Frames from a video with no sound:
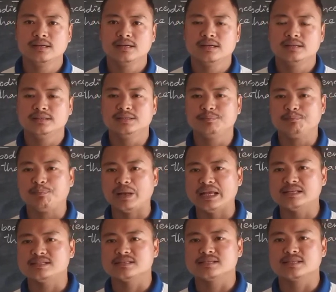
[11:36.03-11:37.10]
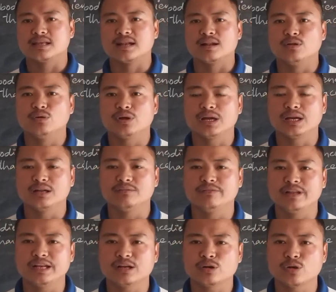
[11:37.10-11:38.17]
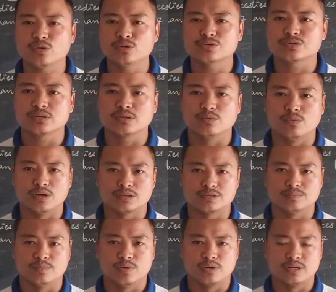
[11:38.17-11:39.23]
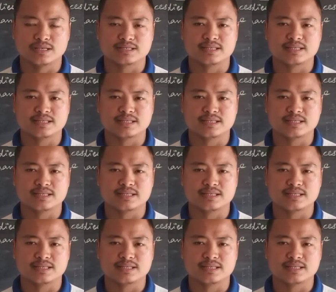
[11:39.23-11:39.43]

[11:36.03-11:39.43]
the places that are located very close to the water bodies,